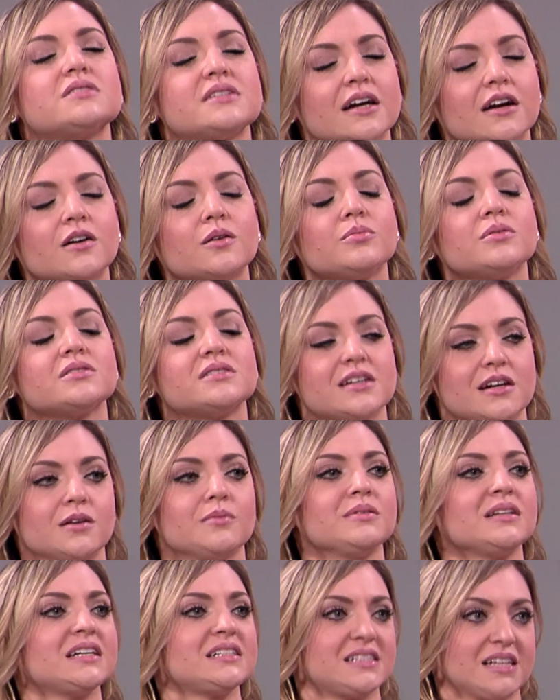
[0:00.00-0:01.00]
terrible,
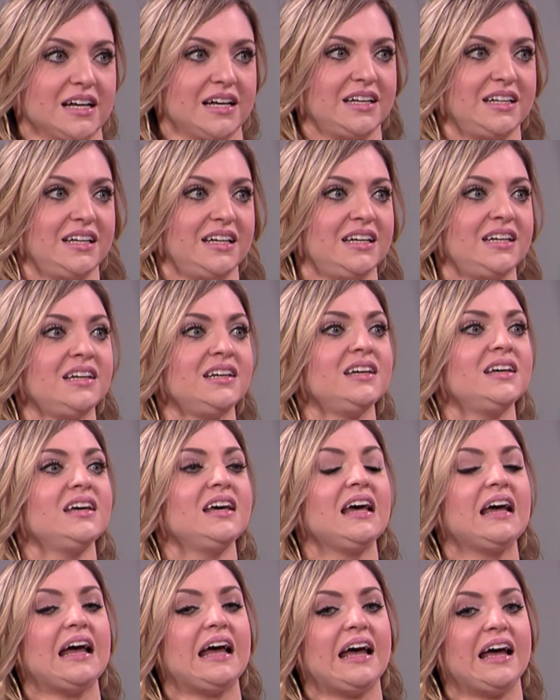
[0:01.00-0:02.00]
terrible anxiety,
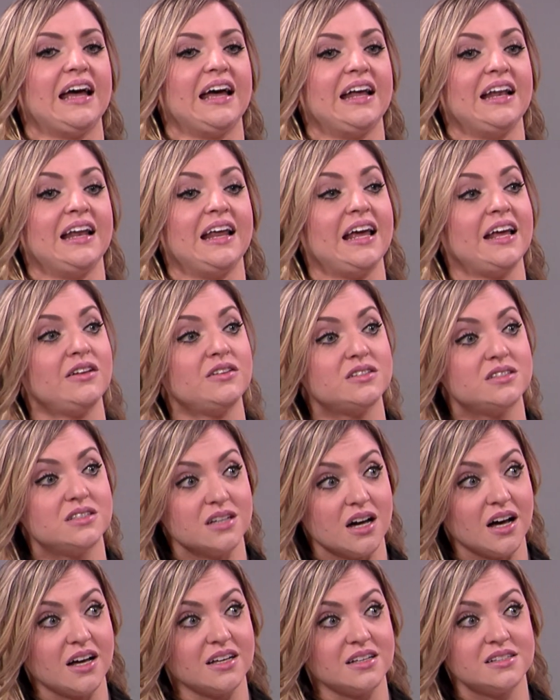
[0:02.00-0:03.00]
and it
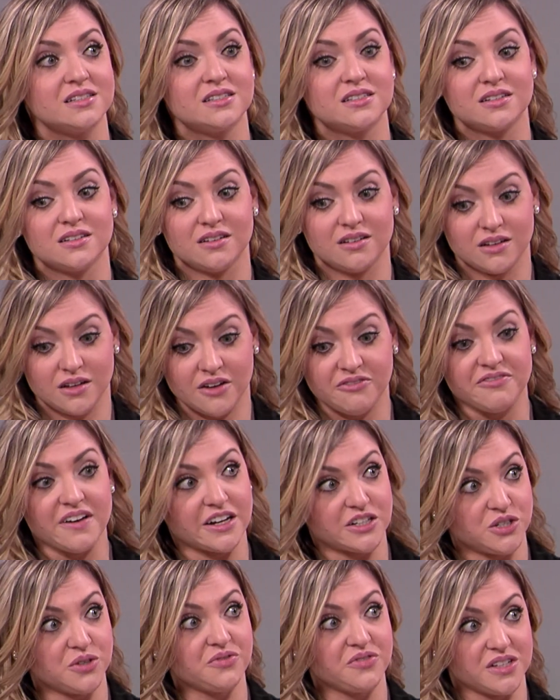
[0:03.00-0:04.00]
does affect
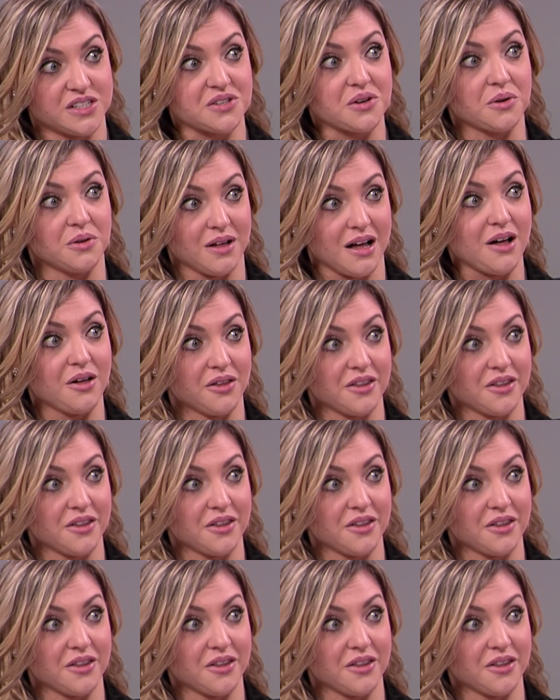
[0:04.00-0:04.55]
your physical health.